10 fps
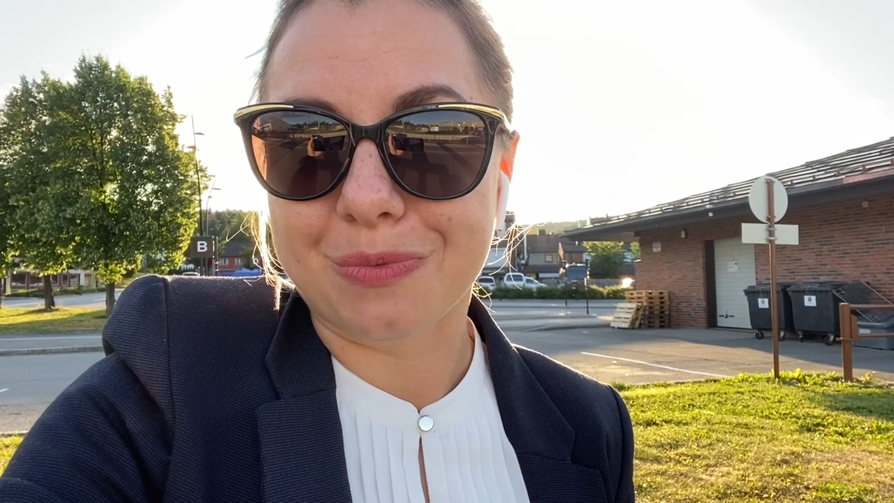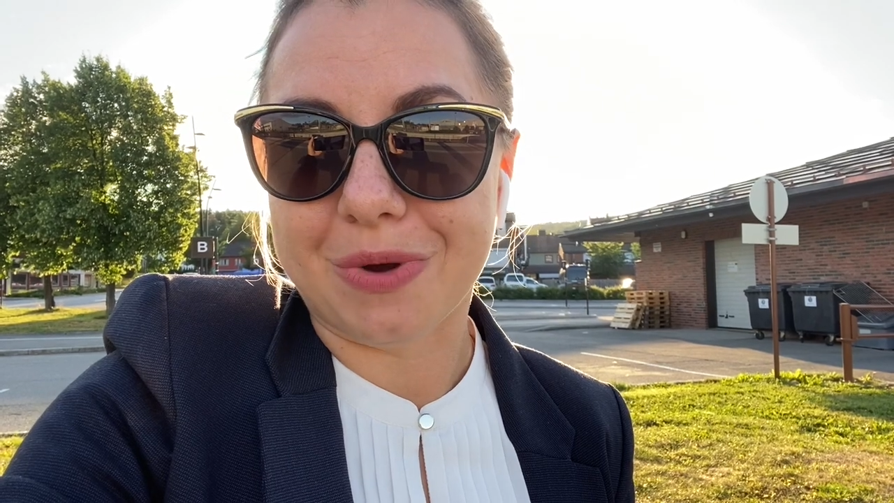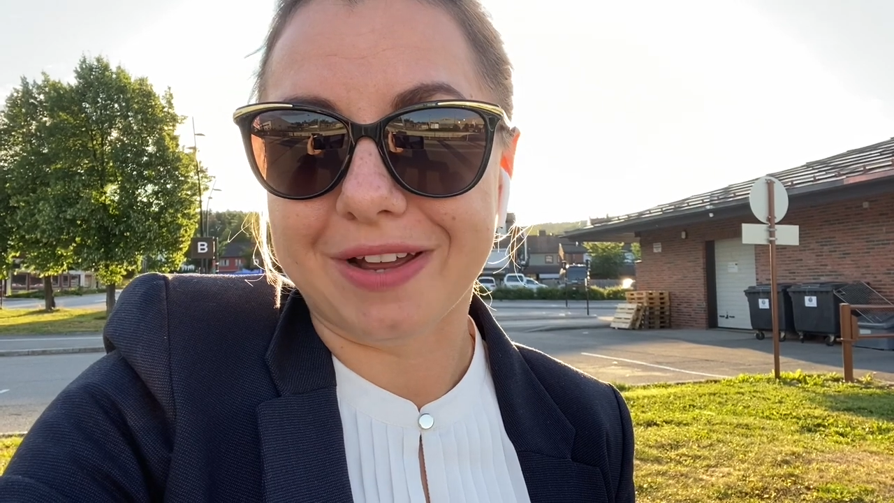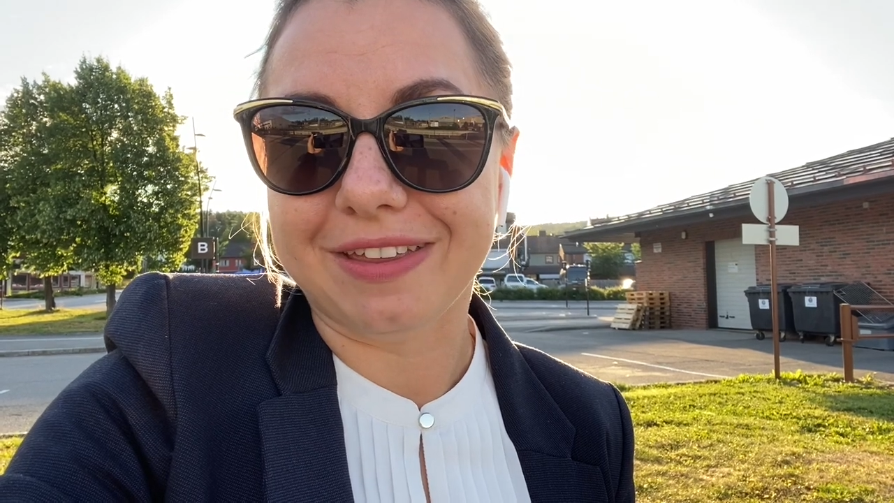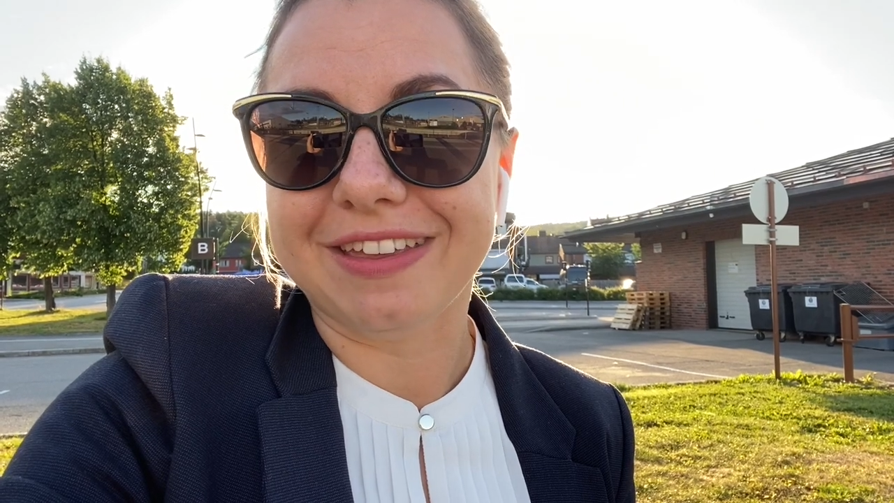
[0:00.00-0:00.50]

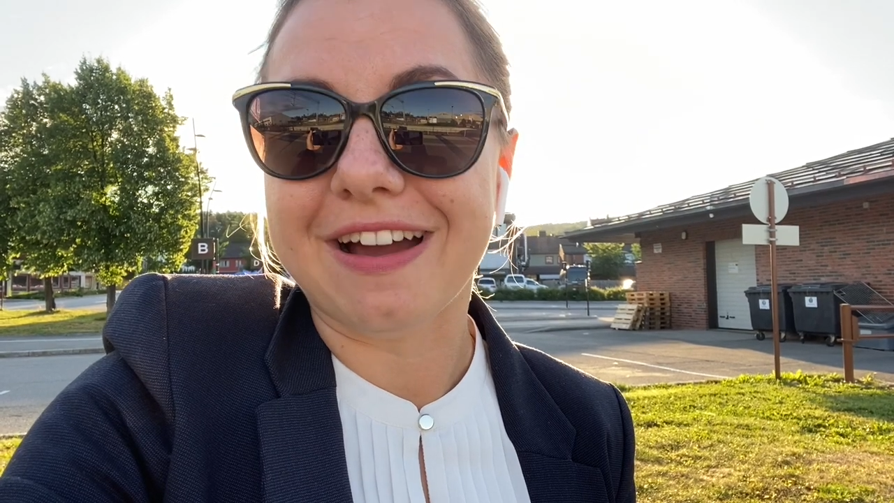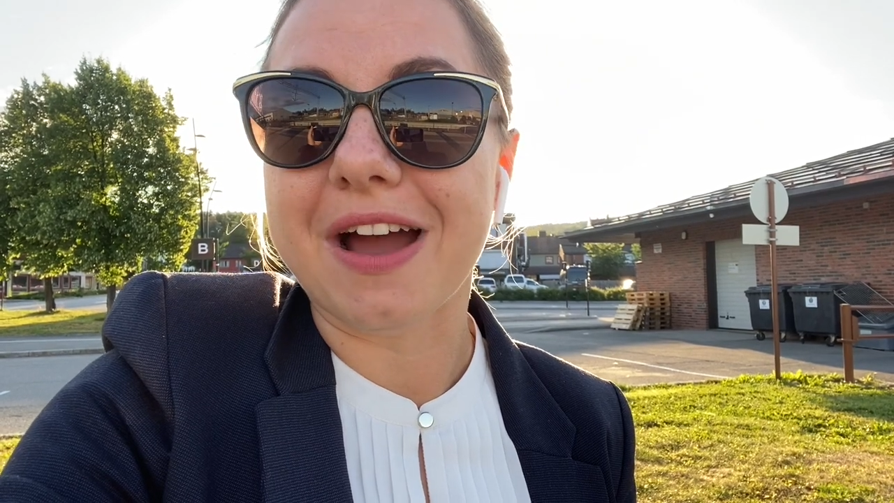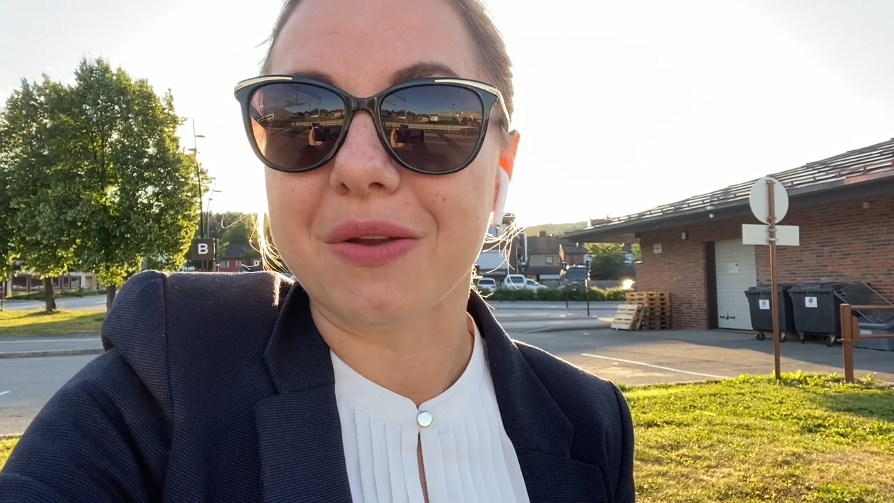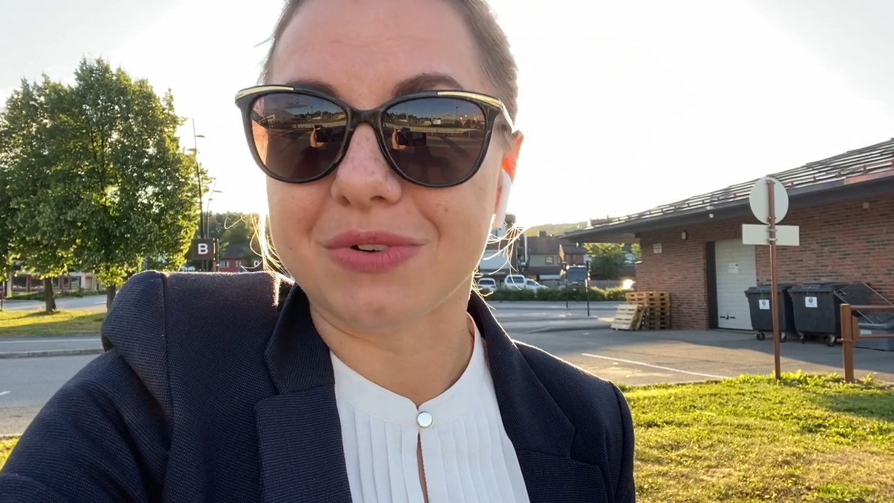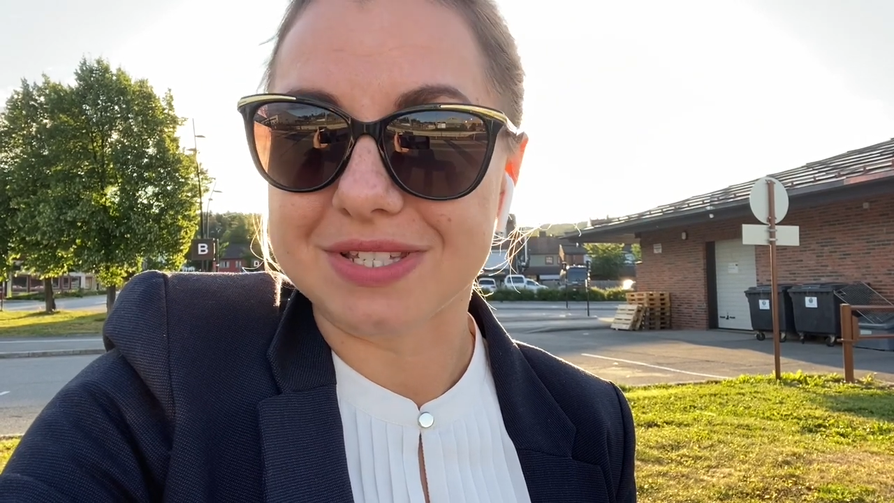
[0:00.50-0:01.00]
why
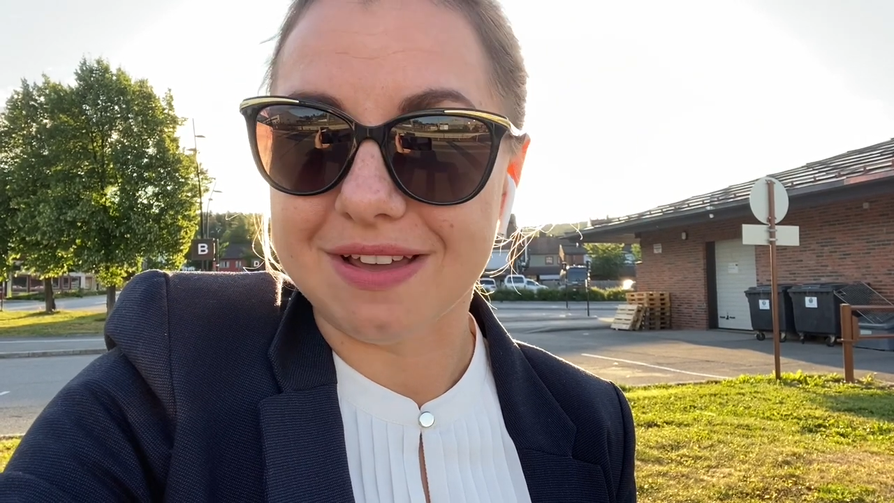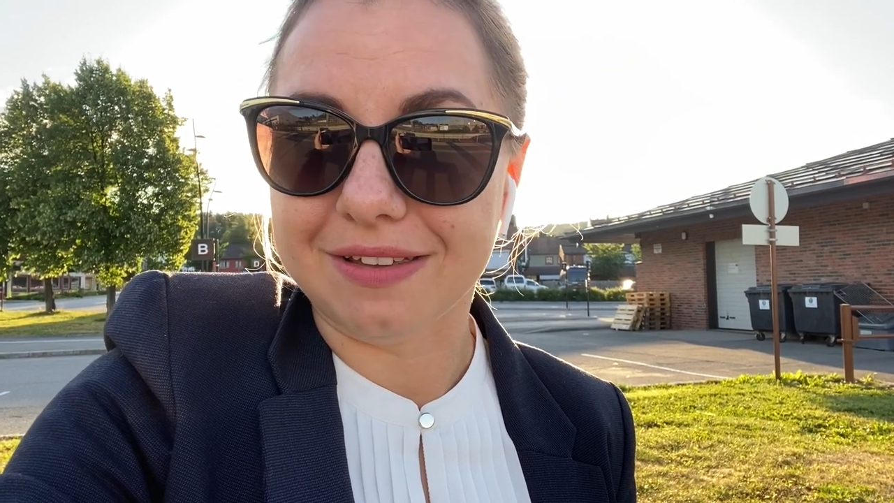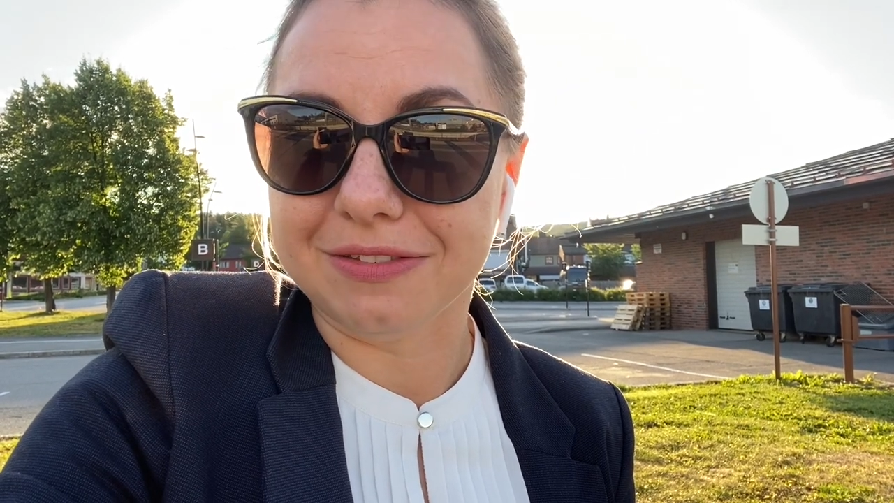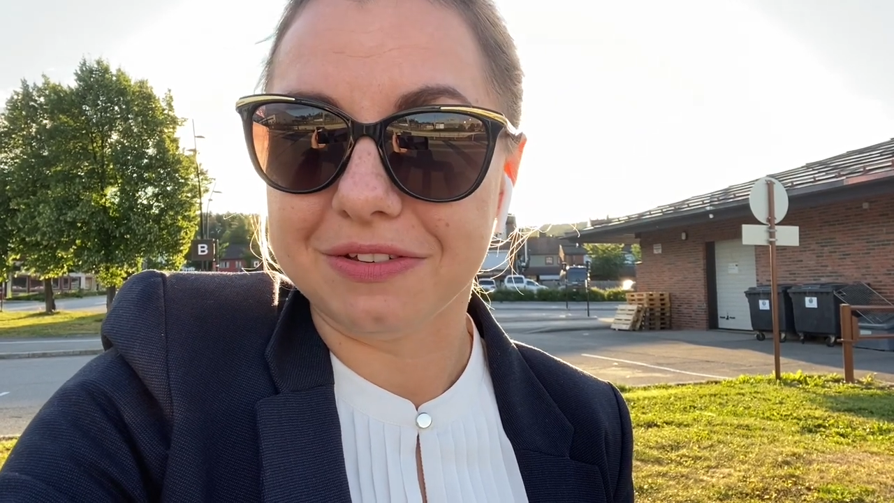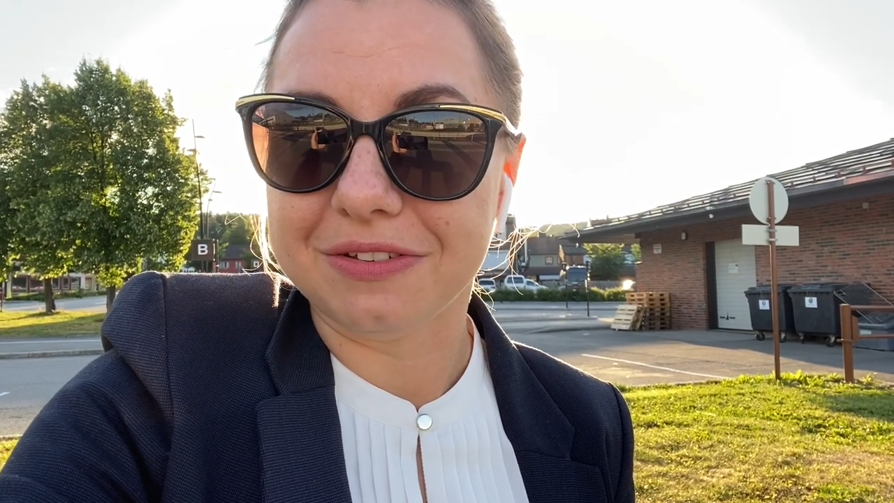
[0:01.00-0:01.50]
I
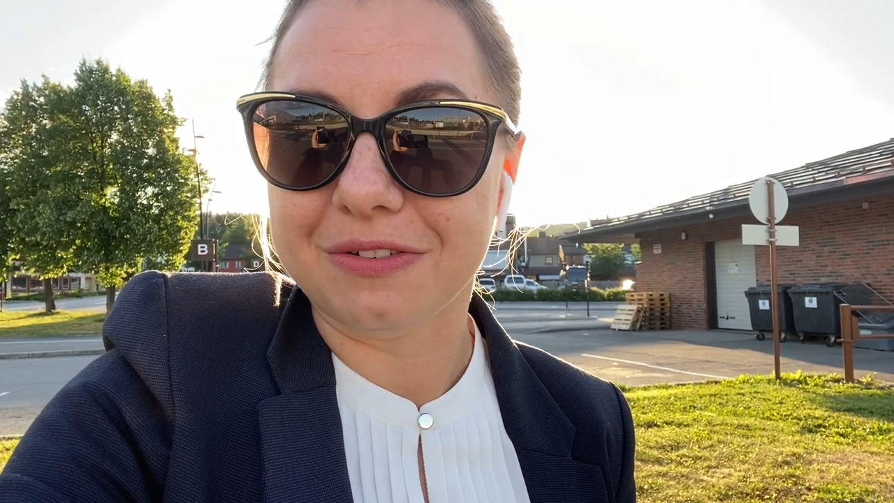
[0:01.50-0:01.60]
resigned